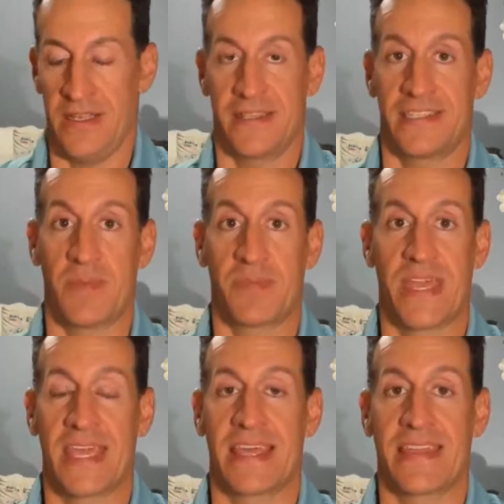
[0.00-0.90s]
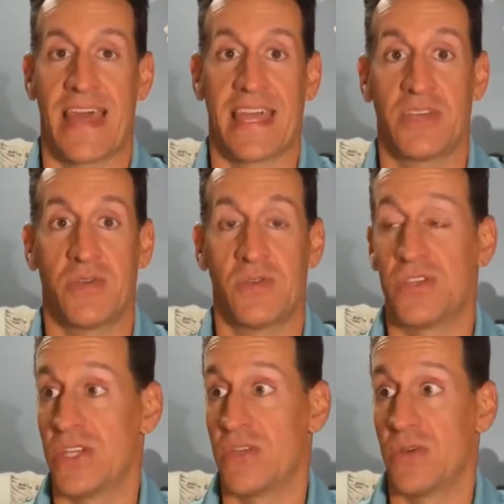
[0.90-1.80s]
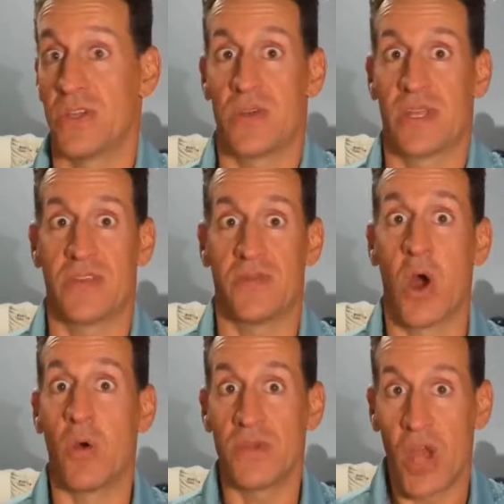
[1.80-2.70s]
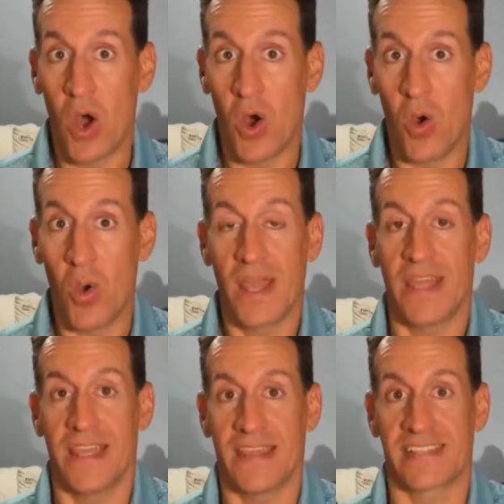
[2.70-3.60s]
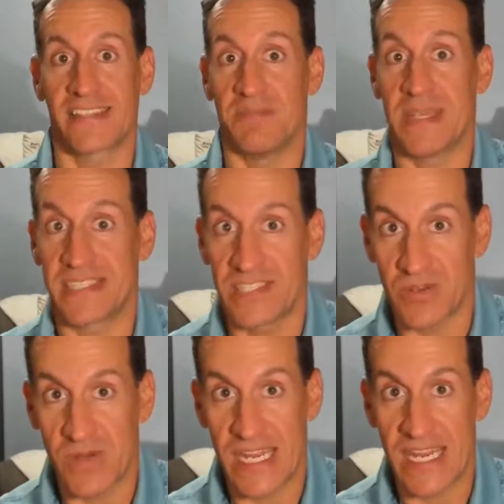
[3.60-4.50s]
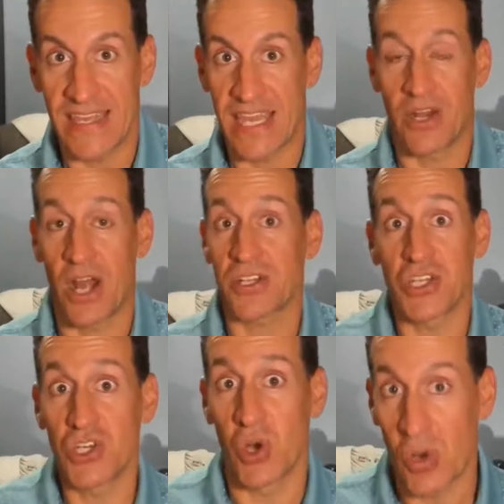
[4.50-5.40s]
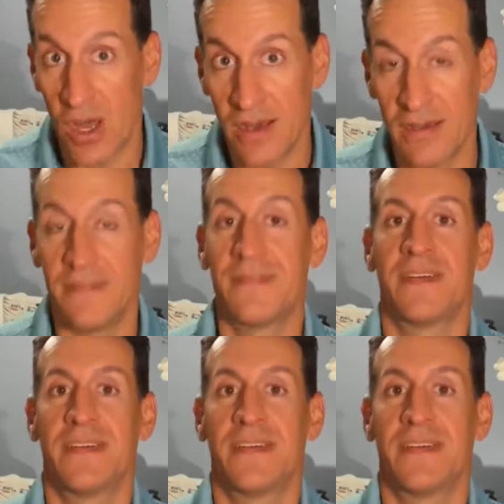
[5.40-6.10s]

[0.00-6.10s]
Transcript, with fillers: Something that you, you, you, you don't know, that's a mystery, that you're not sure of.